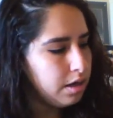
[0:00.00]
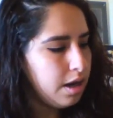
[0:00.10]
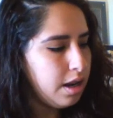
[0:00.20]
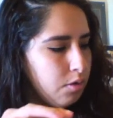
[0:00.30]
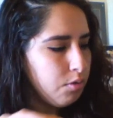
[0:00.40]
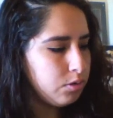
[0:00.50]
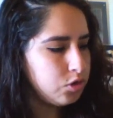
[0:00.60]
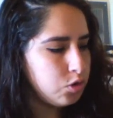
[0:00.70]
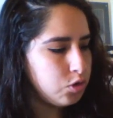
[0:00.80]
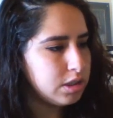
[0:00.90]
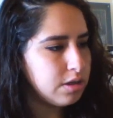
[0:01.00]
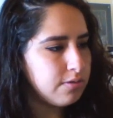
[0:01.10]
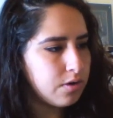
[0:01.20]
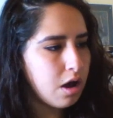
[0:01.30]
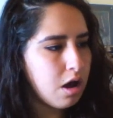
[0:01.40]
Narrow streets
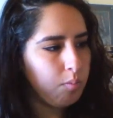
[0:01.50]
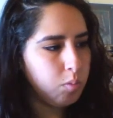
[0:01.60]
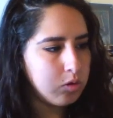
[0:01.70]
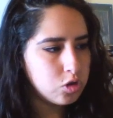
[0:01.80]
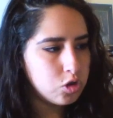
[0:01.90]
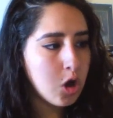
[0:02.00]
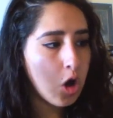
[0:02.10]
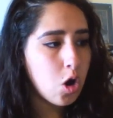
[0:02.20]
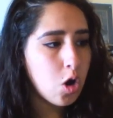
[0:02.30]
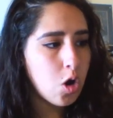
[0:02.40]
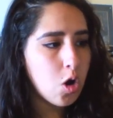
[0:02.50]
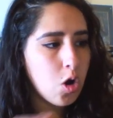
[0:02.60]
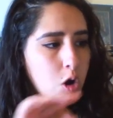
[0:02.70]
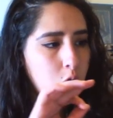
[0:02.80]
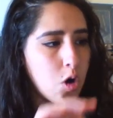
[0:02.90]
of
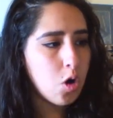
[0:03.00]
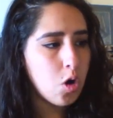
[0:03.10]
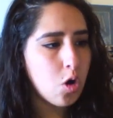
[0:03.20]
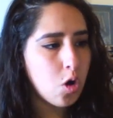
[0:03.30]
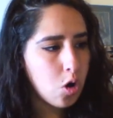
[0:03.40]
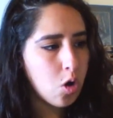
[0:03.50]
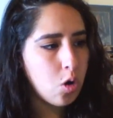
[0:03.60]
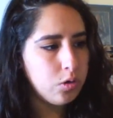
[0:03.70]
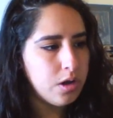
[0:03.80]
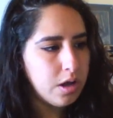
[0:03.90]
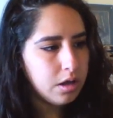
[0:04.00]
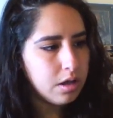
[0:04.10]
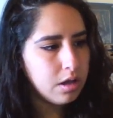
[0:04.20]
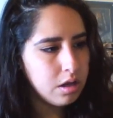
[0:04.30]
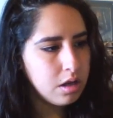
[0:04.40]
cobblestone.
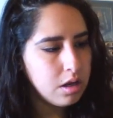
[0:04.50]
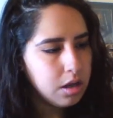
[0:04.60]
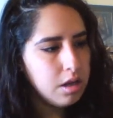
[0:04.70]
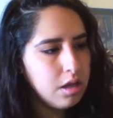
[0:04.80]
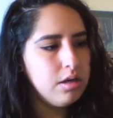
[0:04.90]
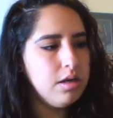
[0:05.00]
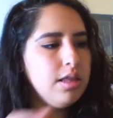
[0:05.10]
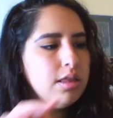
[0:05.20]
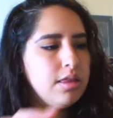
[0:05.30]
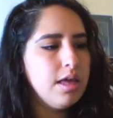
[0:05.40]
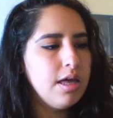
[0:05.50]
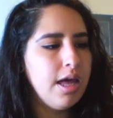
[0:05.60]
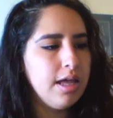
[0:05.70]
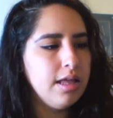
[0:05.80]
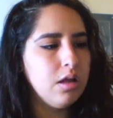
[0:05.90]
Neath the
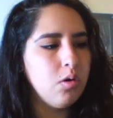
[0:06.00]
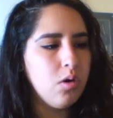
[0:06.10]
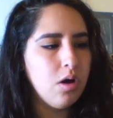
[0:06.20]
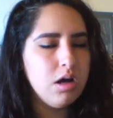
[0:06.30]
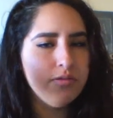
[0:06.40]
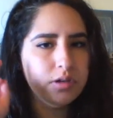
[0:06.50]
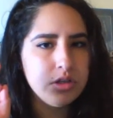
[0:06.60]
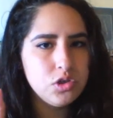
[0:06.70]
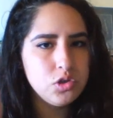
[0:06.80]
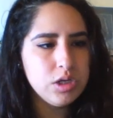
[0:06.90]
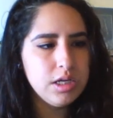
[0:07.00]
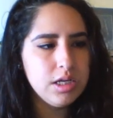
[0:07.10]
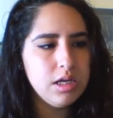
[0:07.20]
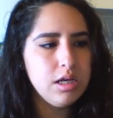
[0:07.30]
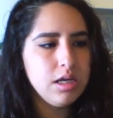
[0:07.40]
halo of a
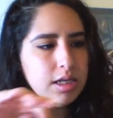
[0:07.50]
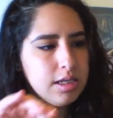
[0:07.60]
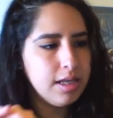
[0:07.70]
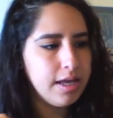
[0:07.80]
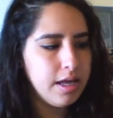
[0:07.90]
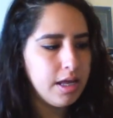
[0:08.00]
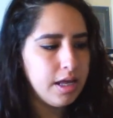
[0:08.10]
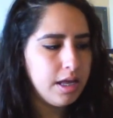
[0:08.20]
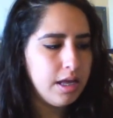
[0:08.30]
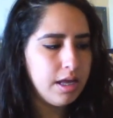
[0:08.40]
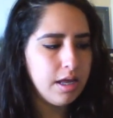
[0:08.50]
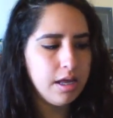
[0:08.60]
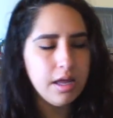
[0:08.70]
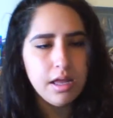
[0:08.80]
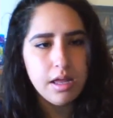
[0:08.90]
street
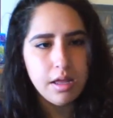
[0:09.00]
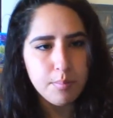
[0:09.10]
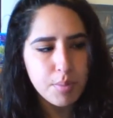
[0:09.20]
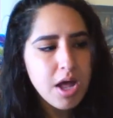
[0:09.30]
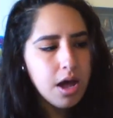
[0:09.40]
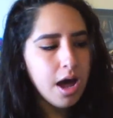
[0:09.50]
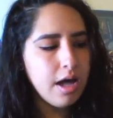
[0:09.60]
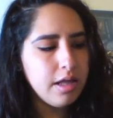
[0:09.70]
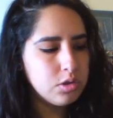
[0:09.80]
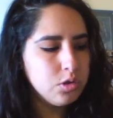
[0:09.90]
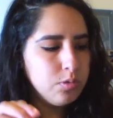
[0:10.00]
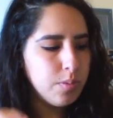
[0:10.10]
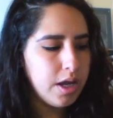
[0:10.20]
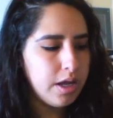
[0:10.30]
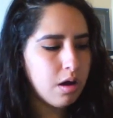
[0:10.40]
lamp, I turned
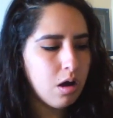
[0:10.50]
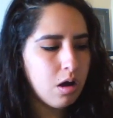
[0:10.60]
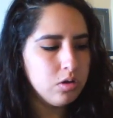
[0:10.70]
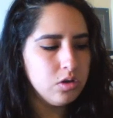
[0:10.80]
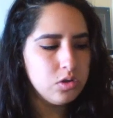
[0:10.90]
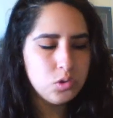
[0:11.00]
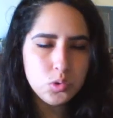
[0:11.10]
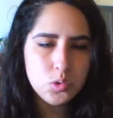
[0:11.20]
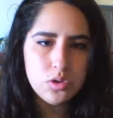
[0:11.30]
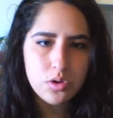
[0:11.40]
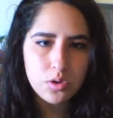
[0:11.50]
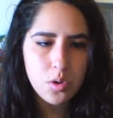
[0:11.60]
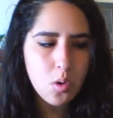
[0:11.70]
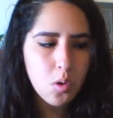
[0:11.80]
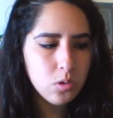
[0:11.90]
my collar to the
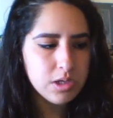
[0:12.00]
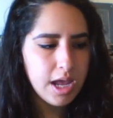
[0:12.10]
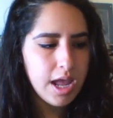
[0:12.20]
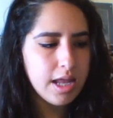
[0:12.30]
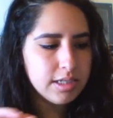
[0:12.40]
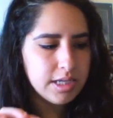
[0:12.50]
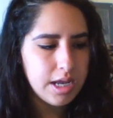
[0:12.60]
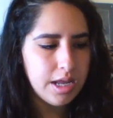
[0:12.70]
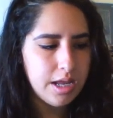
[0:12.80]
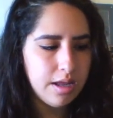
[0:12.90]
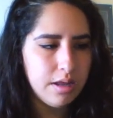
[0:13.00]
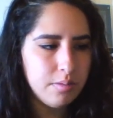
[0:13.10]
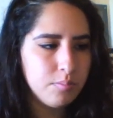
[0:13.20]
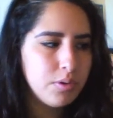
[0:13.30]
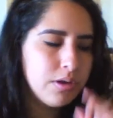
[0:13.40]
cold and
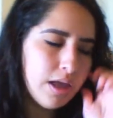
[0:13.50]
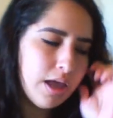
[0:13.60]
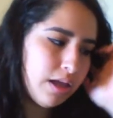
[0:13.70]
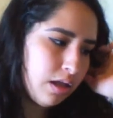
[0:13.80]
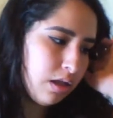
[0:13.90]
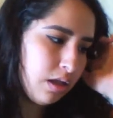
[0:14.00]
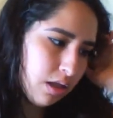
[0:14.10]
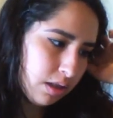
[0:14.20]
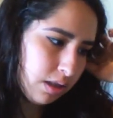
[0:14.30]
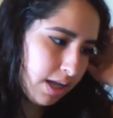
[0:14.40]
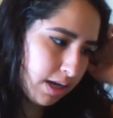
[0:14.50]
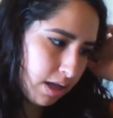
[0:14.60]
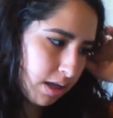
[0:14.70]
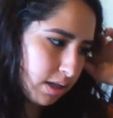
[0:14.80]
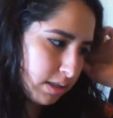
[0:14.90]
damp. Okay? Let
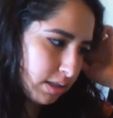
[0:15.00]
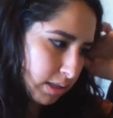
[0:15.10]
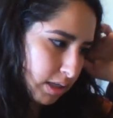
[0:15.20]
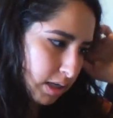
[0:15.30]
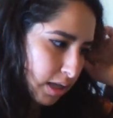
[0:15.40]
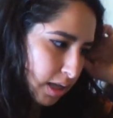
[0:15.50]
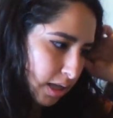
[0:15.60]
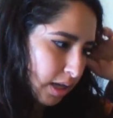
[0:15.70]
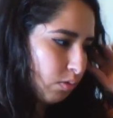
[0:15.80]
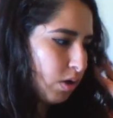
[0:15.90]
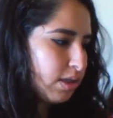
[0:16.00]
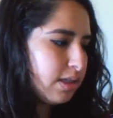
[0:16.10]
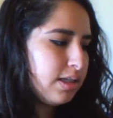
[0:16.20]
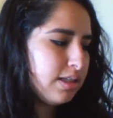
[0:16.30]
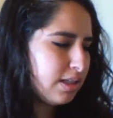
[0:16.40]
us in
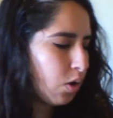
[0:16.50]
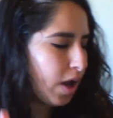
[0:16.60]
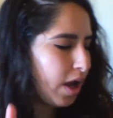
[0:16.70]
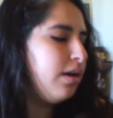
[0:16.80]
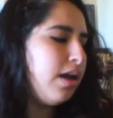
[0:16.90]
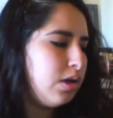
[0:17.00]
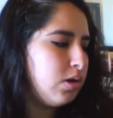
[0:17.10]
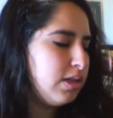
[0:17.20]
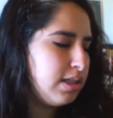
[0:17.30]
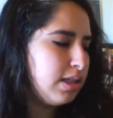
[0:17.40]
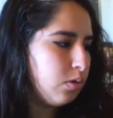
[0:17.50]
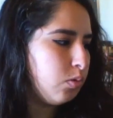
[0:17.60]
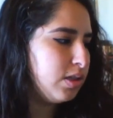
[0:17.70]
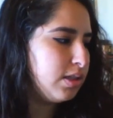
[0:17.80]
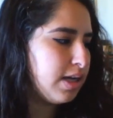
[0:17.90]
restless. So I noticed that there
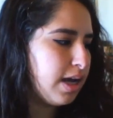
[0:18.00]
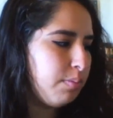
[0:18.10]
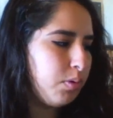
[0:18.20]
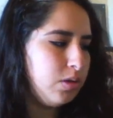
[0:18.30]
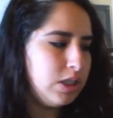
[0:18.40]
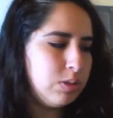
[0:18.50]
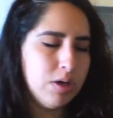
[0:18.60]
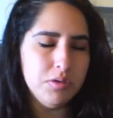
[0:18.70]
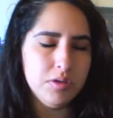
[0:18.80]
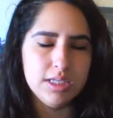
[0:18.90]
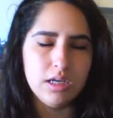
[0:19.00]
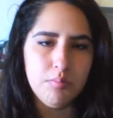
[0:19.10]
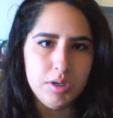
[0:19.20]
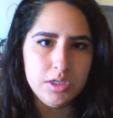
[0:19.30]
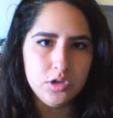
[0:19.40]
was a typo in Smart Music
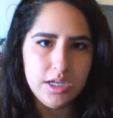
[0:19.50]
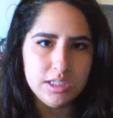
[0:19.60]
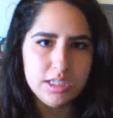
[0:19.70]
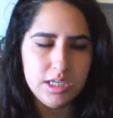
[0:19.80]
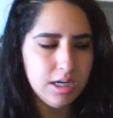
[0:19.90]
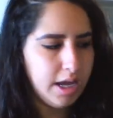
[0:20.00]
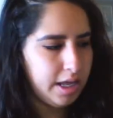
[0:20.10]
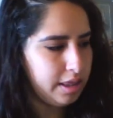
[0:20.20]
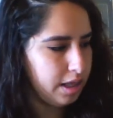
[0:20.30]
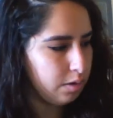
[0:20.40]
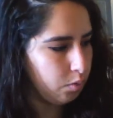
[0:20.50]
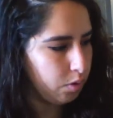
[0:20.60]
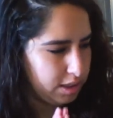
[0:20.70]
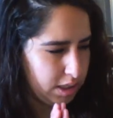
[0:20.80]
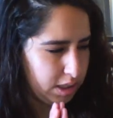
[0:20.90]
on measure 18. I think it
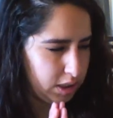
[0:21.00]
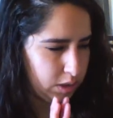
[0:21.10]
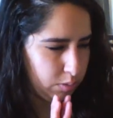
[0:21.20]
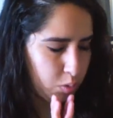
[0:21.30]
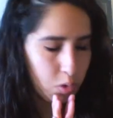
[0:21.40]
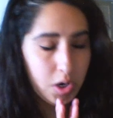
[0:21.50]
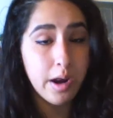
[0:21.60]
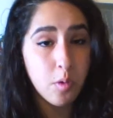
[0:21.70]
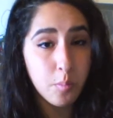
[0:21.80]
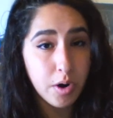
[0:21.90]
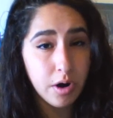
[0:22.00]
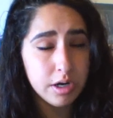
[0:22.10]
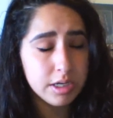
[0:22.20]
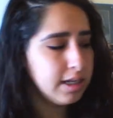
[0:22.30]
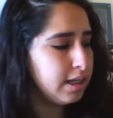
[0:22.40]
was the soprano
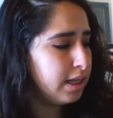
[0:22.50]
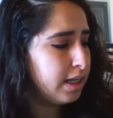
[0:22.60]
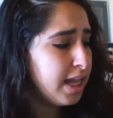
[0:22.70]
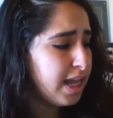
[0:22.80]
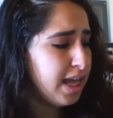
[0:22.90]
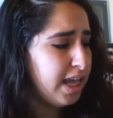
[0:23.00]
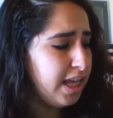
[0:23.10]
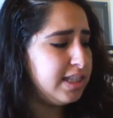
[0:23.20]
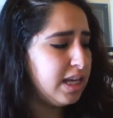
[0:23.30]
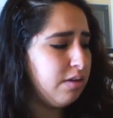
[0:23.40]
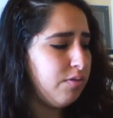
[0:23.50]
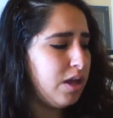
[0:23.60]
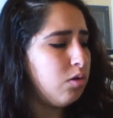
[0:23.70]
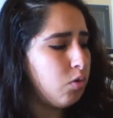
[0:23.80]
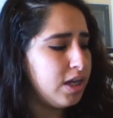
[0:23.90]
part. Instead of
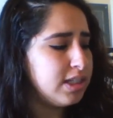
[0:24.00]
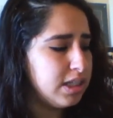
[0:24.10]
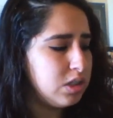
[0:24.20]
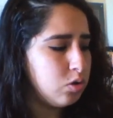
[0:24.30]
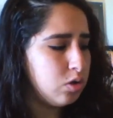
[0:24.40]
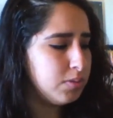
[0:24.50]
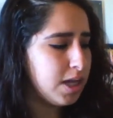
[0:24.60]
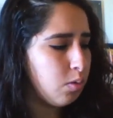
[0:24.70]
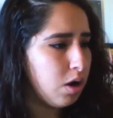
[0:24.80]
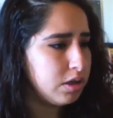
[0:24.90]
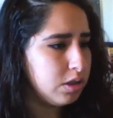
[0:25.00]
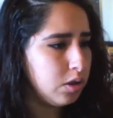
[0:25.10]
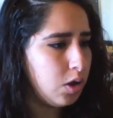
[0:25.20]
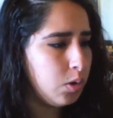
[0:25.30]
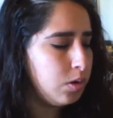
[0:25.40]
in restless dreams, I walked
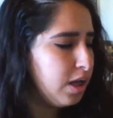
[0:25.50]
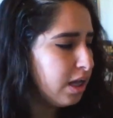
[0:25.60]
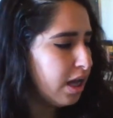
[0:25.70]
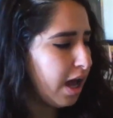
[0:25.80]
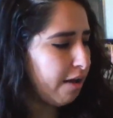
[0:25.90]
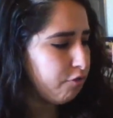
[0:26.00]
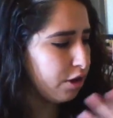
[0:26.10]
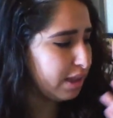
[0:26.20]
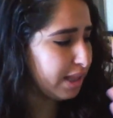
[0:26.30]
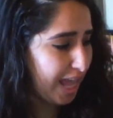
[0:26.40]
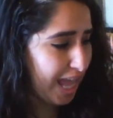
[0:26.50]
alone. I forgot the